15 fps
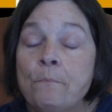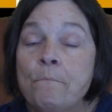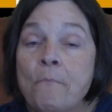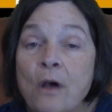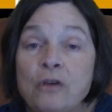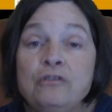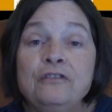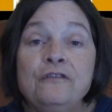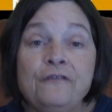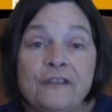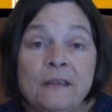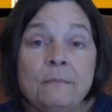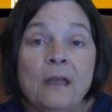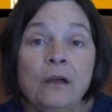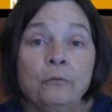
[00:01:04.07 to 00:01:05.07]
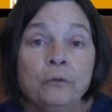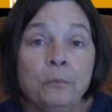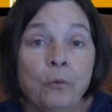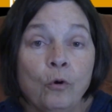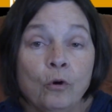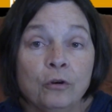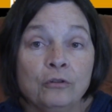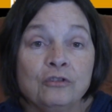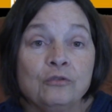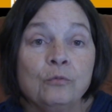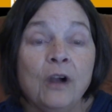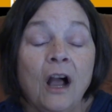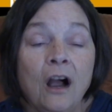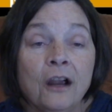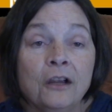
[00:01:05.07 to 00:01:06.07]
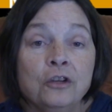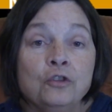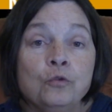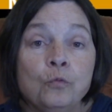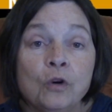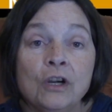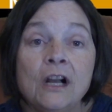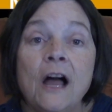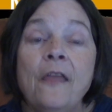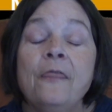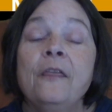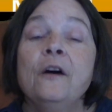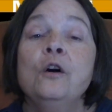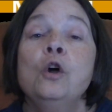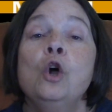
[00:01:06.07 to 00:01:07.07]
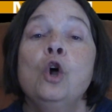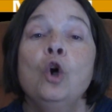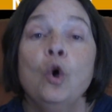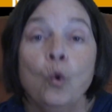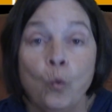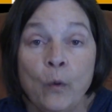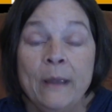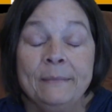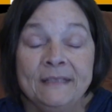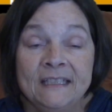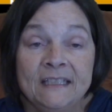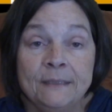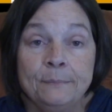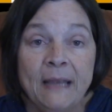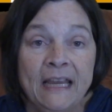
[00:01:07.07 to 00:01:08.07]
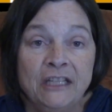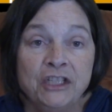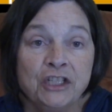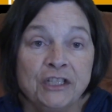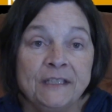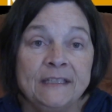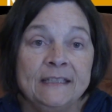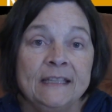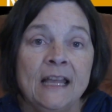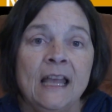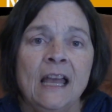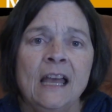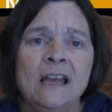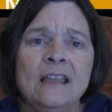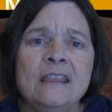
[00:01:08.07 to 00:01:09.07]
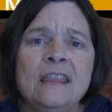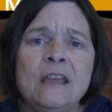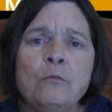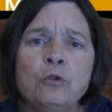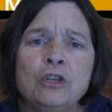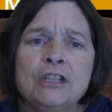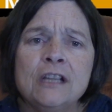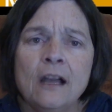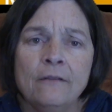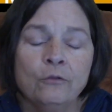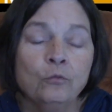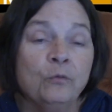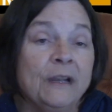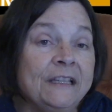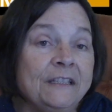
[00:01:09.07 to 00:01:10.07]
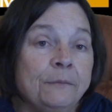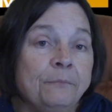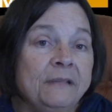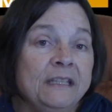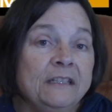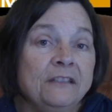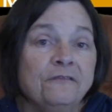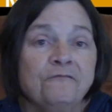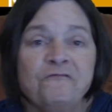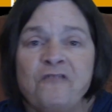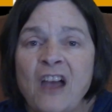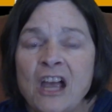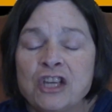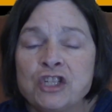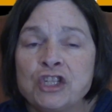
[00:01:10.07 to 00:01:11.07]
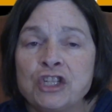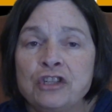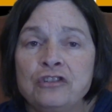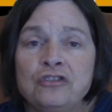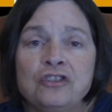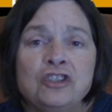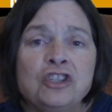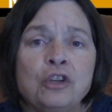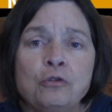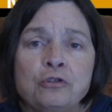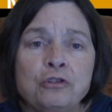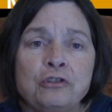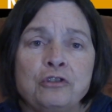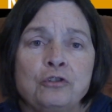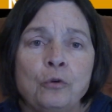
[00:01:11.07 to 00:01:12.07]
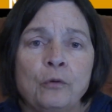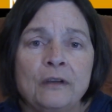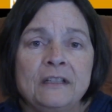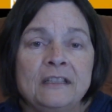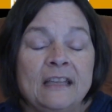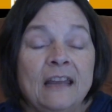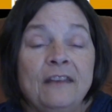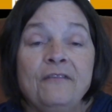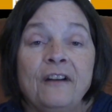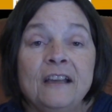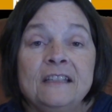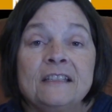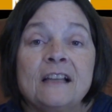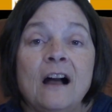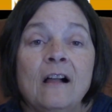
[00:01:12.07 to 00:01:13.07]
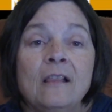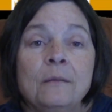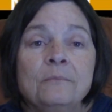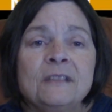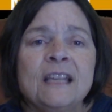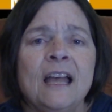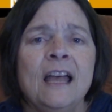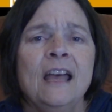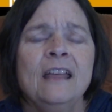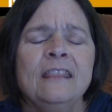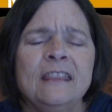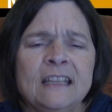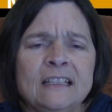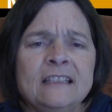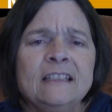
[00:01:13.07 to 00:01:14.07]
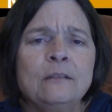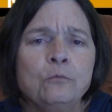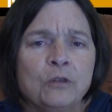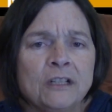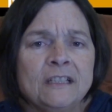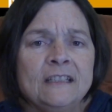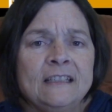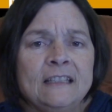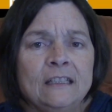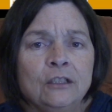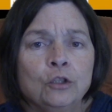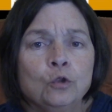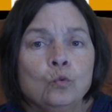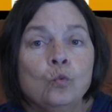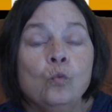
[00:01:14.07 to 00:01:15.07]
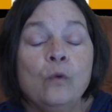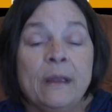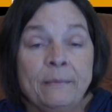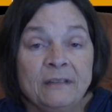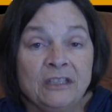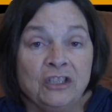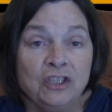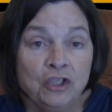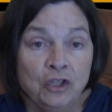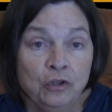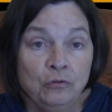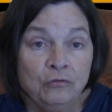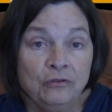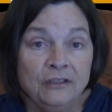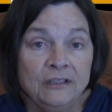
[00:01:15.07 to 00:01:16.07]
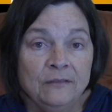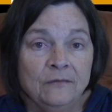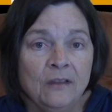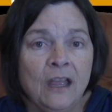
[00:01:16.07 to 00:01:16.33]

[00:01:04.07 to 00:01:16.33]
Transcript: most female reporters were hired to work on the women's pages. They were to cover recipes, fashion, social stories, advice columns, things that were considered women's news.